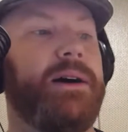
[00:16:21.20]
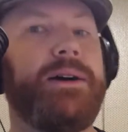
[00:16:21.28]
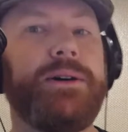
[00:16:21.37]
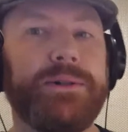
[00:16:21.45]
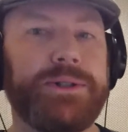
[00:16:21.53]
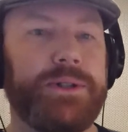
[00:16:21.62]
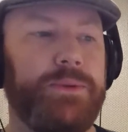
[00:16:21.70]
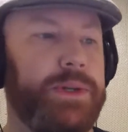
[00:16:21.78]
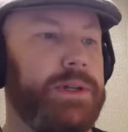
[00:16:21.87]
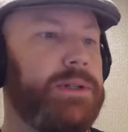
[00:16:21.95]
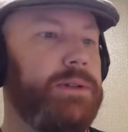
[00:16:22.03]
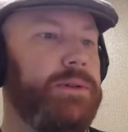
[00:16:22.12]
Also
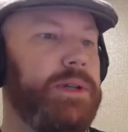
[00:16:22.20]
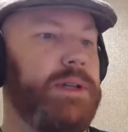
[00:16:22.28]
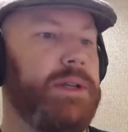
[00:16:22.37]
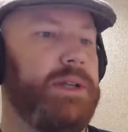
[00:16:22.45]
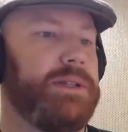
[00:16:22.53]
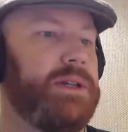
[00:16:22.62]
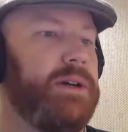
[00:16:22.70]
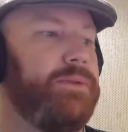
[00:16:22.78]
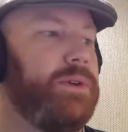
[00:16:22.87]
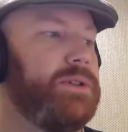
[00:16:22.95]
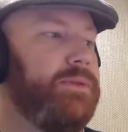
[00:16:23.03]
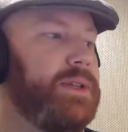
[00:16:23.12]
included is
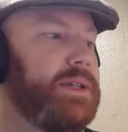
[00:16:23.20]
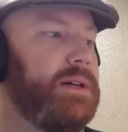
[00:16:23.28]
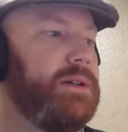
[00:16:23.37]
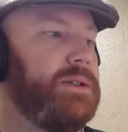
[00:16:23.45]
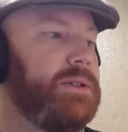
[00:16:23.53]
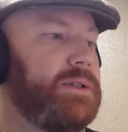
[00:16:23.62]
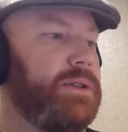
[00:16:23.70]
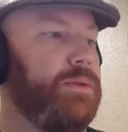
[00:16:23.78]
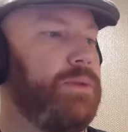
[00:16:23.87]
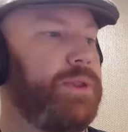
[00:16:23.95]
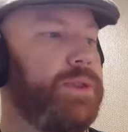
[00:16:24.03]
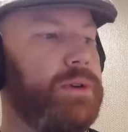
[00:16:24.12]
coverage of intelligence
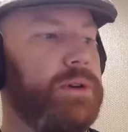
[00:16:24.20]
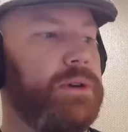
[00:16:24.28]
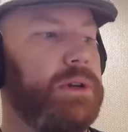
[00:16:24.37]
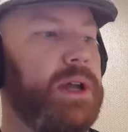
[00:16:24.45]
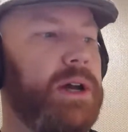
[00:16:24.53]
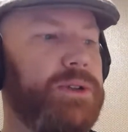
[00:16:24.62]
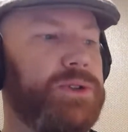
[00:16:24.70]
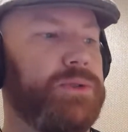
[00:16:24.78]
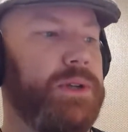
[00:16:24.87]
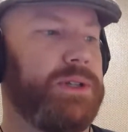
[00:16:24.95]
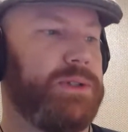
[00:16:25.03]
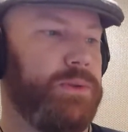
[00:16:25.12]
through third
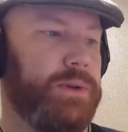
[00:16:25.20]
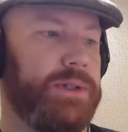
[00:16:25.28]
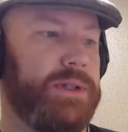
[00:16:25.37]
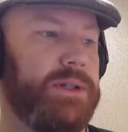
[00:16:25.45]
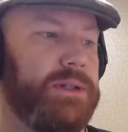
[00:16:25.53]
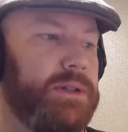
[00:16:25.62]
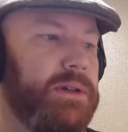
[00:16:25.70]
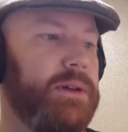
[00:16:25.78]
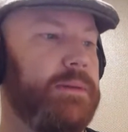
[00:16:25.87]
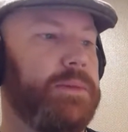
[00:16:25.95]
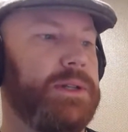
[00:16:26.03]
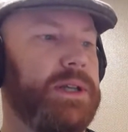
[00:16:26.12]
country sources,
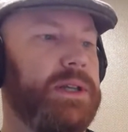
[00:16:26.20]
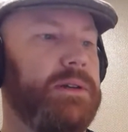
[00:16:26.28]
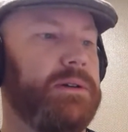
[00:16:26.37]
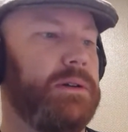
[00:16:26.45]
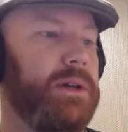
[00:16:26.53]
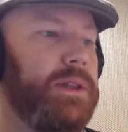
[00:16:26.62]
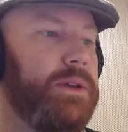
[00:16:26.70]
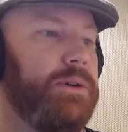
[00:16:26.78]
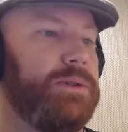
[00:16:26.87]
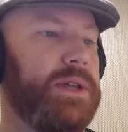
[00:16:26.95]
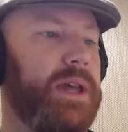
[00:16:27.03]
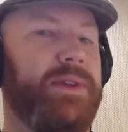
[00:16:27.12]
particularly
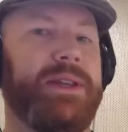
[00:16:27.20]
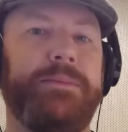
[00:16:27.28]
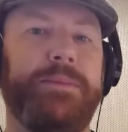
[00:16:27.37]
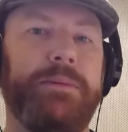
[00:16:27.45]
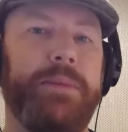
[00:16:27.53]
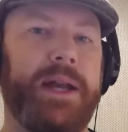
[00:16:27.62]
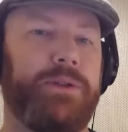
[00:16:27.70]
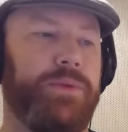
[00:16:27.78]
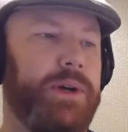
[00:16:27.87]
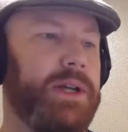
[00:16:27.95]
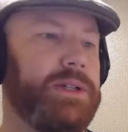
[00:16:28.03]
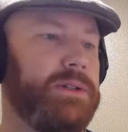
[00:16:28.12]
those having diplomatic
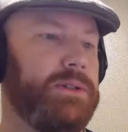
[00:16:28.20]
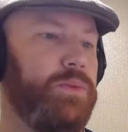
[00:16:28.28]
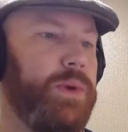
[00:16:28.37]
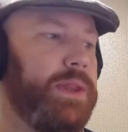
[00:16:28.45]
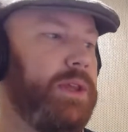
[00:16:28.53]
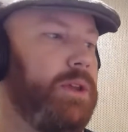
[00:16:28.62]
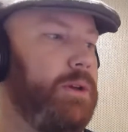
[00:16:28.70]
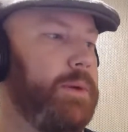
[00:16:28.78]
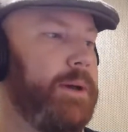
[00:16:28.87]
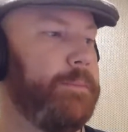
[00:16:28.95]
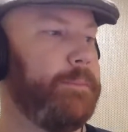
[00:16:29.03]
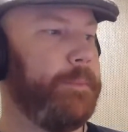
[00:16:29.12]
relations with Cuba.